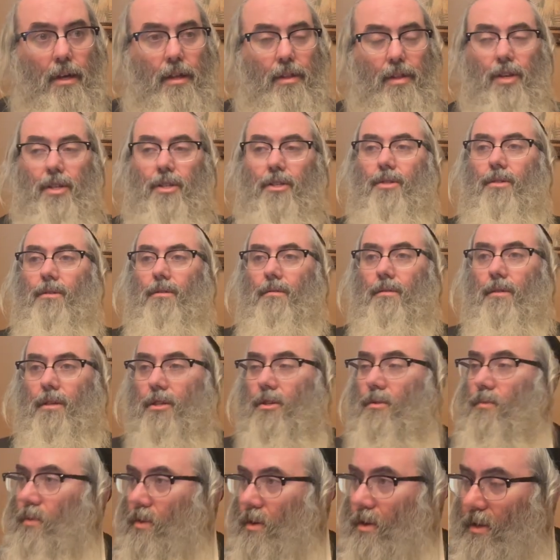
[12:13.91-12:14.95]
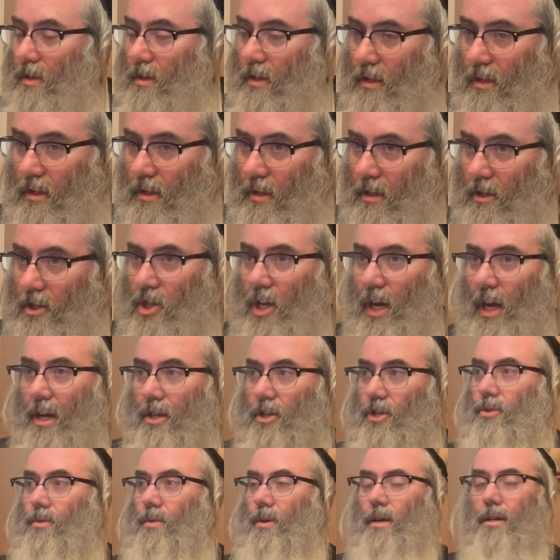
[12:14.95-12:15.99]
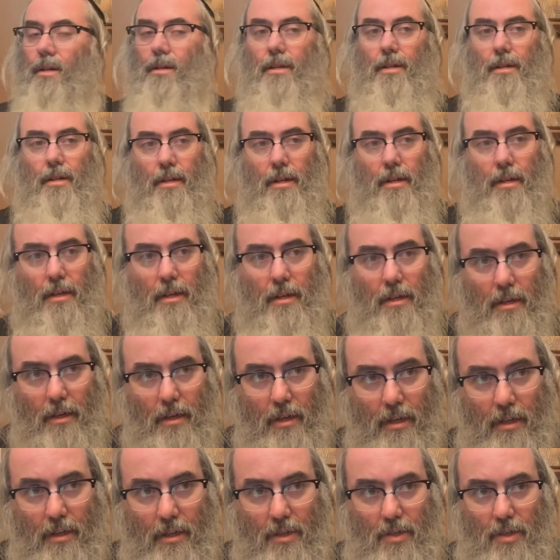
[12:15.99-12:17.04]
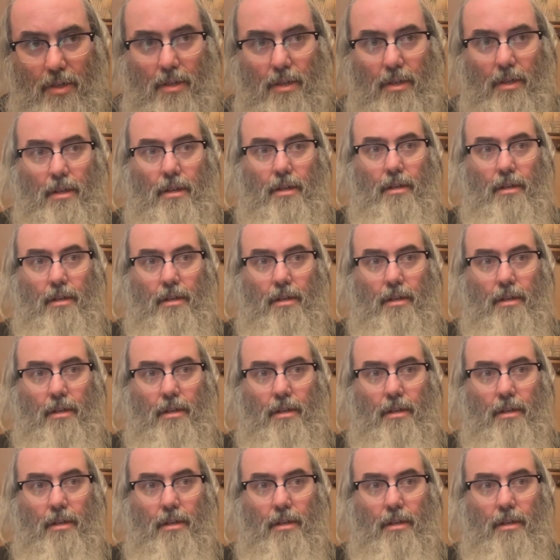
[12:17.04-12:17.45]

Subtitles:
This word, sha'ashua, is